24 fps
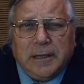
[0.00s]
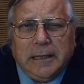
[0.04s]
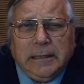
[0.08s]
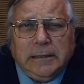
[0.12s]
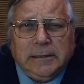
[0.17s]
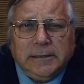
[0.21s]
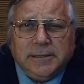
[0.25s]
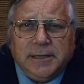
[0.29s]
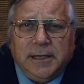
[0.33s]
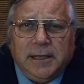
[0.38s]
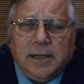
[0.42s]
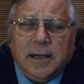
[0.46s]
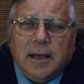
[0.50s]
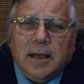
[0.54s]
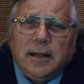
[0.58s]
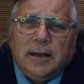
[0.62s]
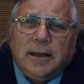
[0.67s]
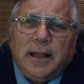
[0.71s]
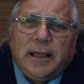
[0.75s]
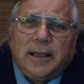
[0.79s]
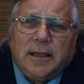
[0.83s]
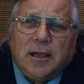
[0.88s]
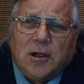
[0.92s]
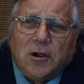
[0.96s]
guilty
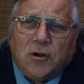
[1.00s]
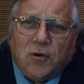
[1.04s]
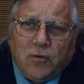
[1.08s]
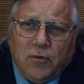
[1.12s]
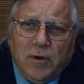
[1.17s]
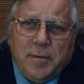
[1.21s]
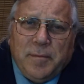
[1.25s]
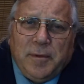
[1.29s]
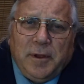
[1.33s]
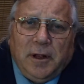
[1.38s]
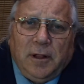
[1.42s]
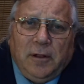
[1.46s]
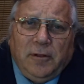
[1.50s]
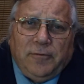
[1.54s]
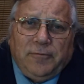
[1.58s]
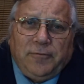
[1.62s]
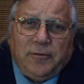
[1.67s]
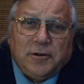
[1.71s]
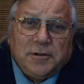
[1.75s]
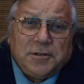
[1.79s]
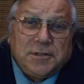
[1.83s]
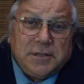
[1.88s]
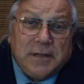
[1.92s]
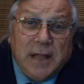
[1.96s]
like a criminal
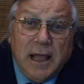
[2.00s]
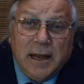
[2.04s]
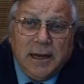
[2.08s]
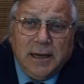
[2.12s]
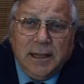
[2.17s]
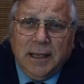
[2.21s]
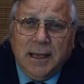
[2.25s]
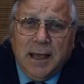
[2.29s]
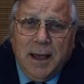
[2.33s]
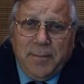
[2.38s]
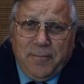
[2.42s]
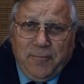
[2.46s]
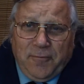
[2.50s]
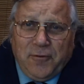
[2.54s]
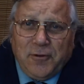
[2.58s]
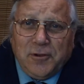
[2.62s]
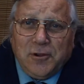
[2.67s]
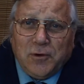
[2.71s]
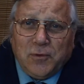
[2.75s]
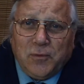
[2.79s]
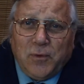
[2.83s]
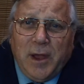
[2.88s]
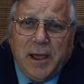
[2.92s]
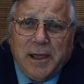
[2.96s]
for standing up for
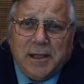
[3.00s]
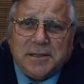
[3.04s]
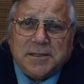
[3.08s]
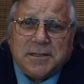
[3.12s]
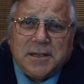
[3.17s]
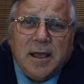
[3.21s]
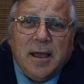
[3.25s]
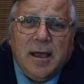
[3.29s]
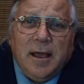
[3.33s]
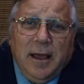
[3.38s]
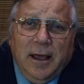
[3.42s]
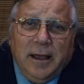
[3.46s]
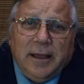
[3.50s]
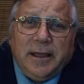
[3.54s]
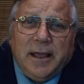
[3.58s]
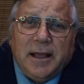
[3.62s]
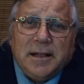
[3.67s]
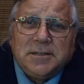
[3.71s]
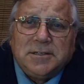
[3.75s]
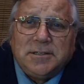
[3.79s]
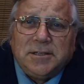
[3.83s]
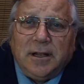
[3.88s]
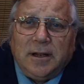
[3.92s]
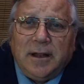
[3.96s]
your rights
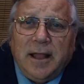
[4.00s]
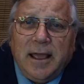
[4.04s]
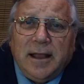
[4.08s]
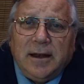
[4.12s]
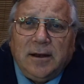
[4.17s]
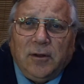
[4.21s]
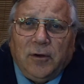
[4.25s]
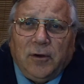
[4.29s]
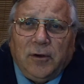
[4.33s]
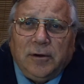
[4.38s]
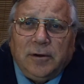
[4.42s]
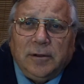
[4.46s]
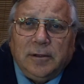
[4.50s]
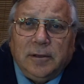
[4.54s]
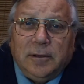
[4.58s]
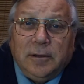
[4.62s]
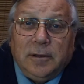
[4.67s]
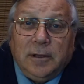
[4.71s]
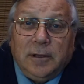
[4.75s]
against the landlord.